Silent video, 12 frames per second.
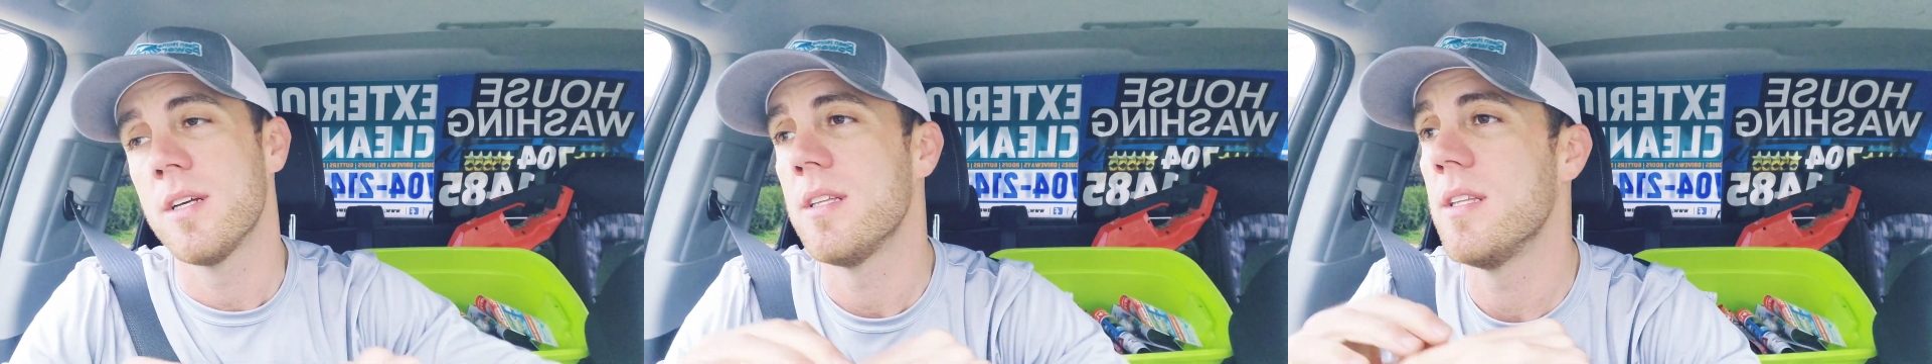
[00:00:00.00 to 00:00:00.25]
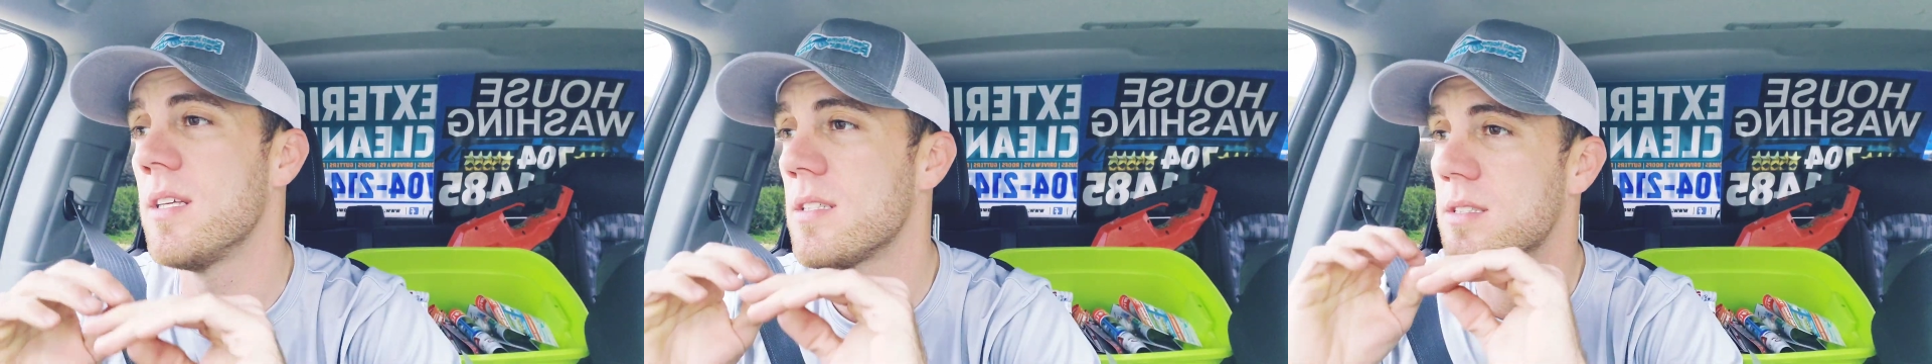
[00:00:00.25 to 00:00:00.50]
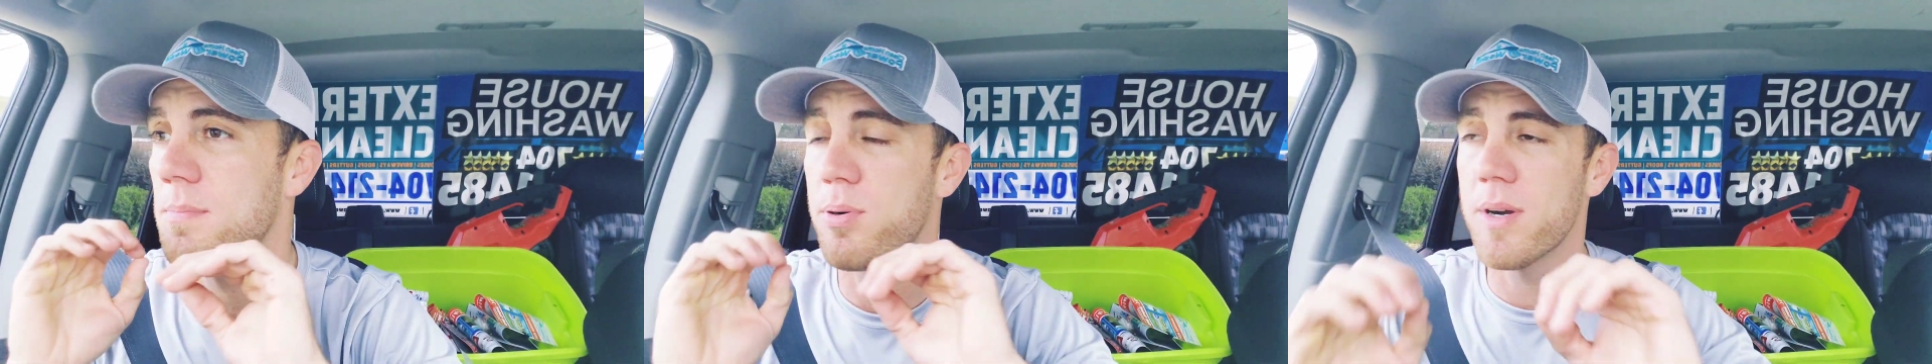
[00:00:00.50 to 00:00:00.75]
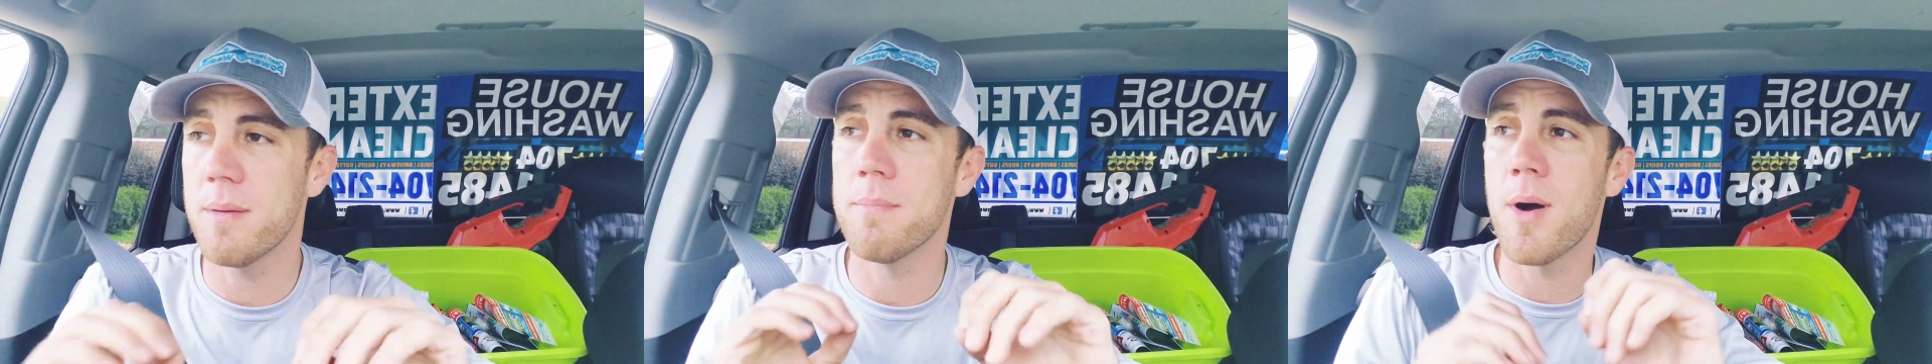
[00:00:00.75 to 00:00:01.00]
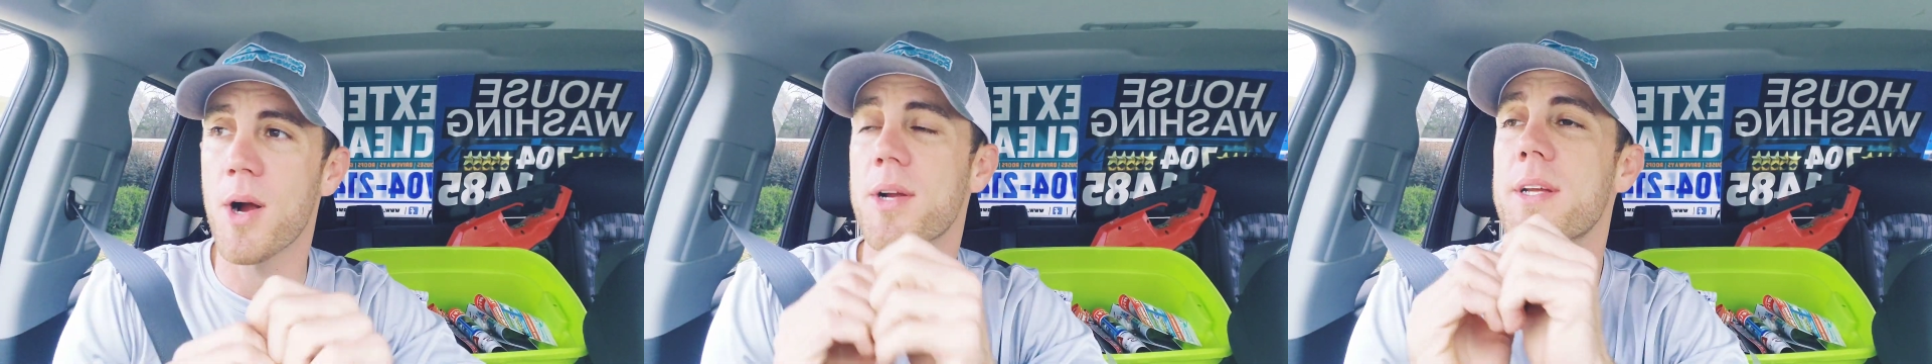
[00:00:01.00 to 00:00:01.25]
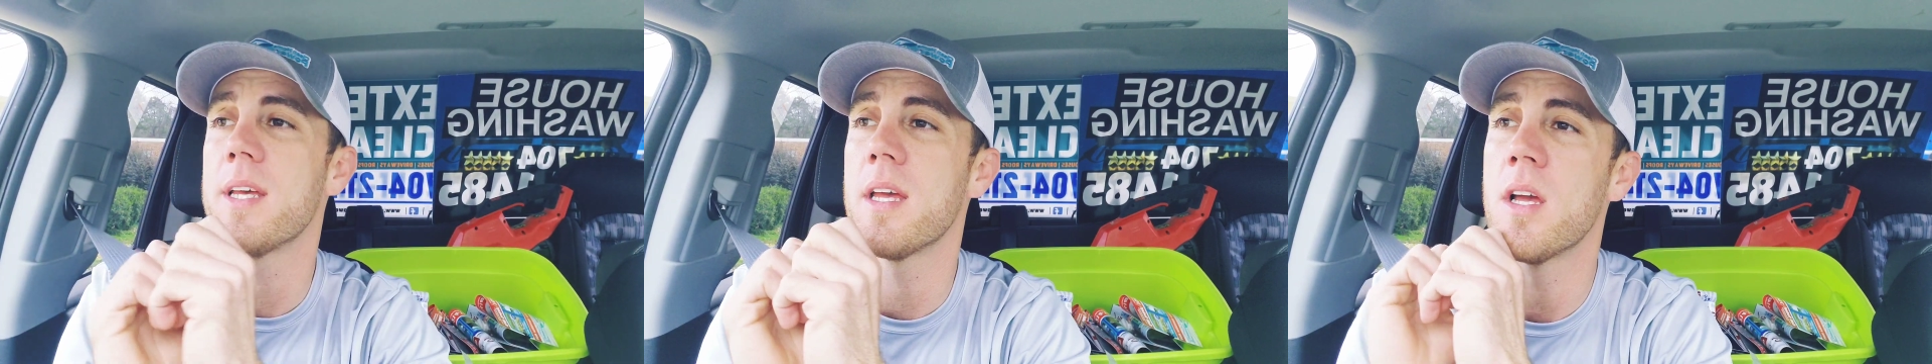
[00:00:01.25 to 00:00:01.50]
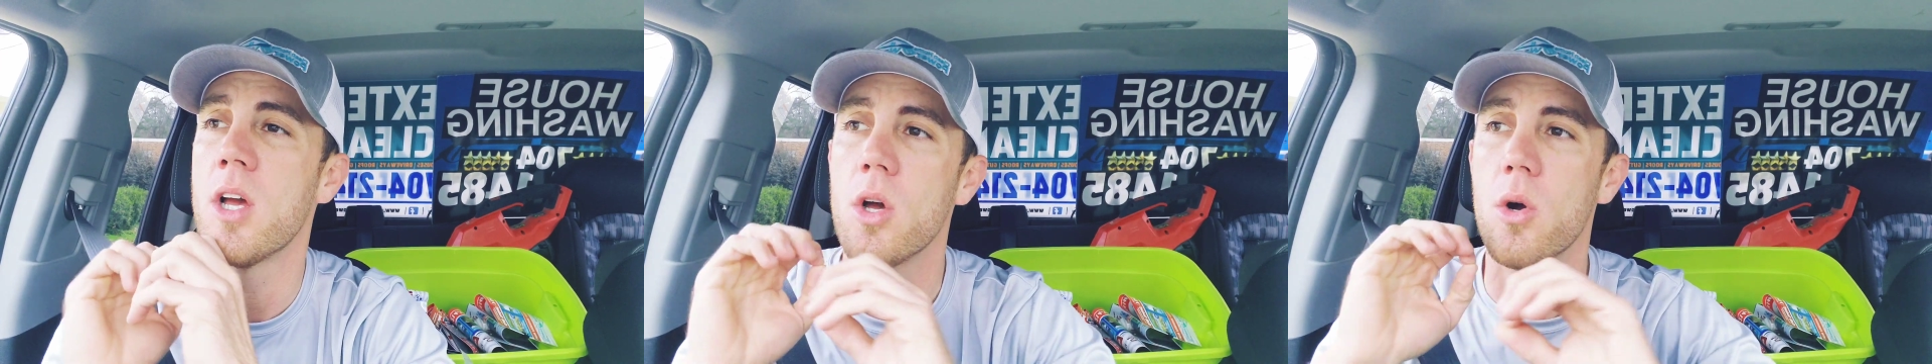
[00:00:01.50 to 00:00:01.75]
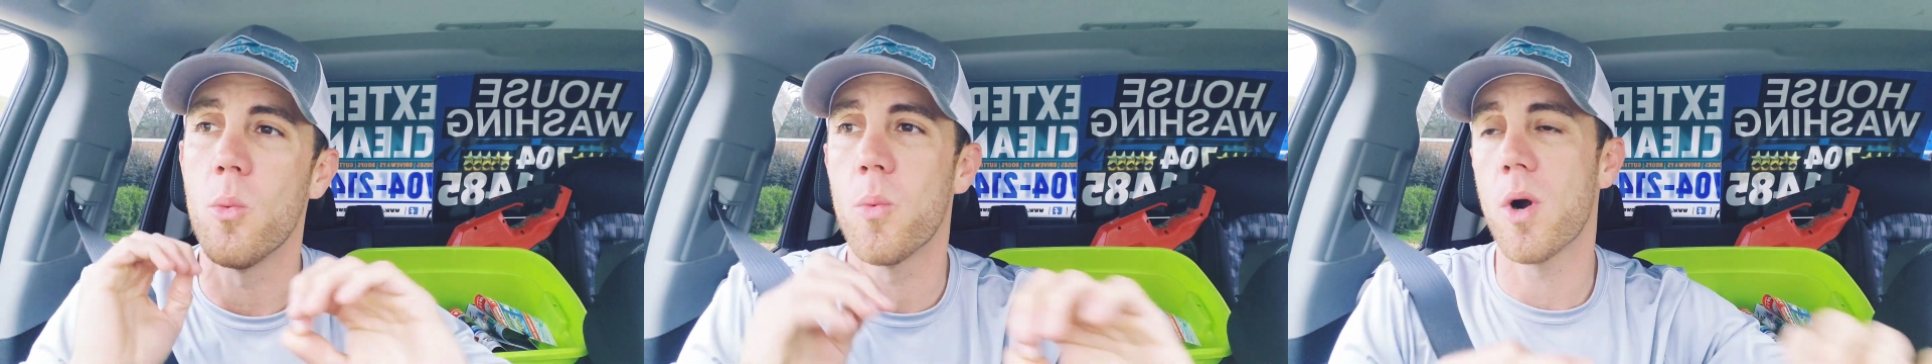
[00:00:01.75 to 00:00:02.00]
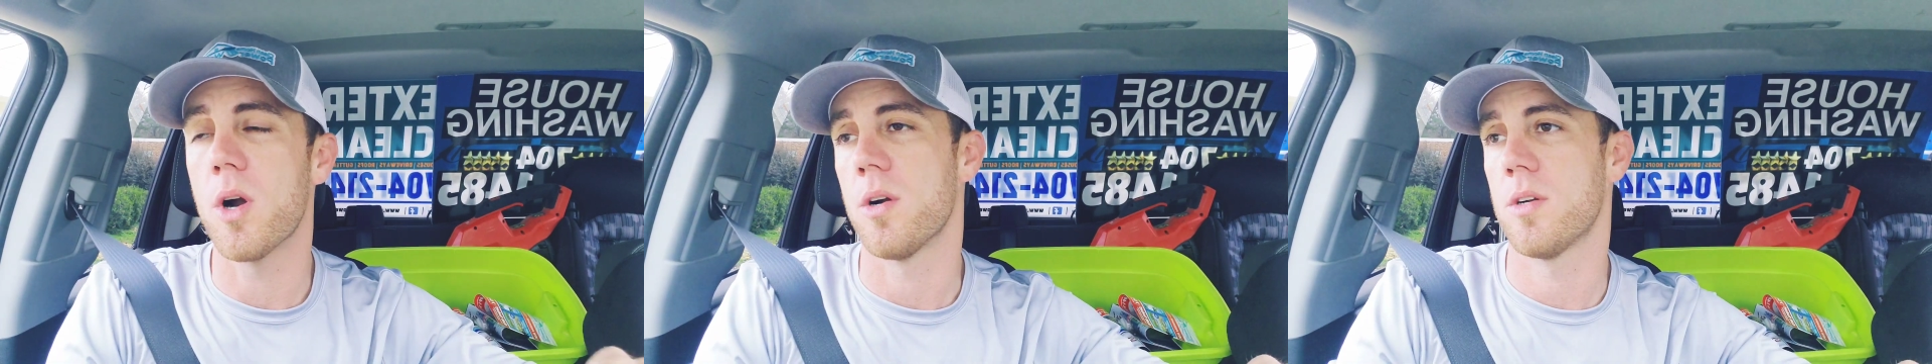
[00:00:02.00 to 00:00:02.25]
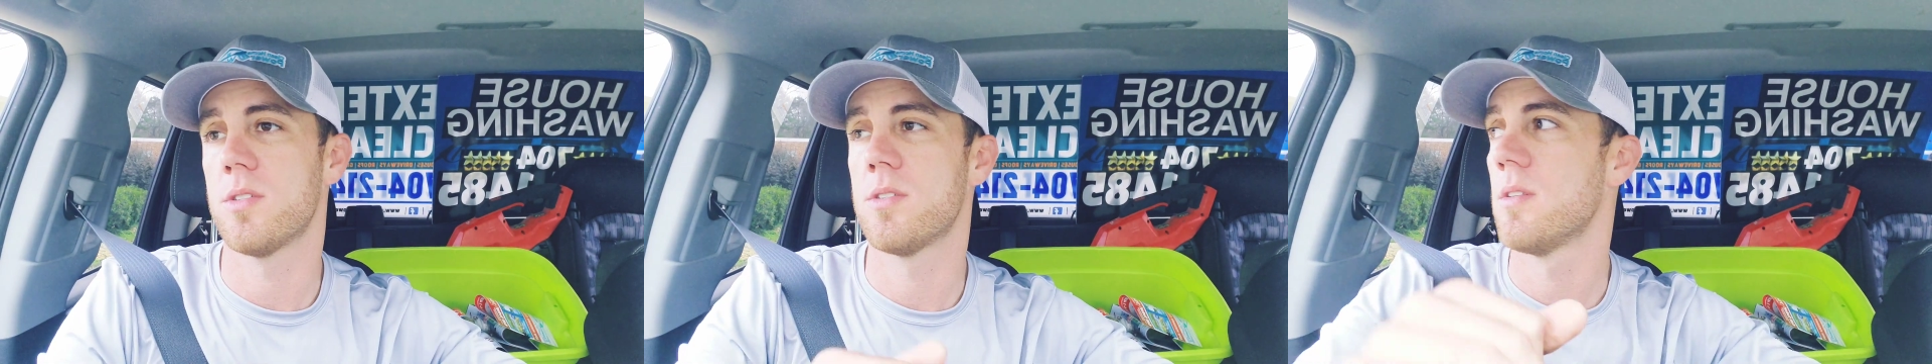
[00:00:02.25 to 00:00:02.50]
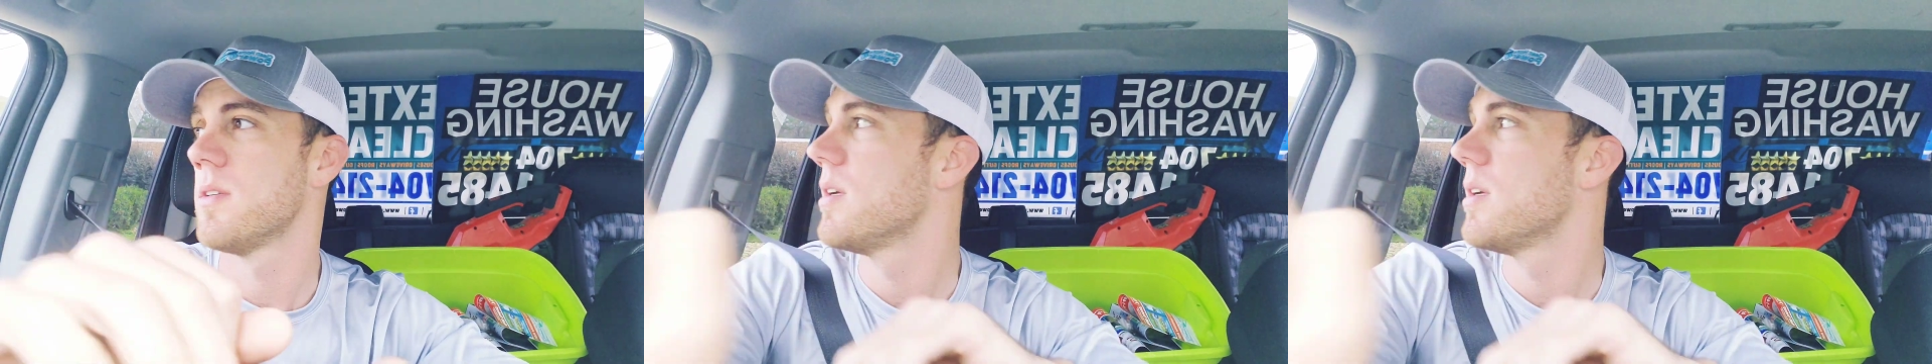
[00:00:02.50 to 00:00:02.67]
This print marketing works.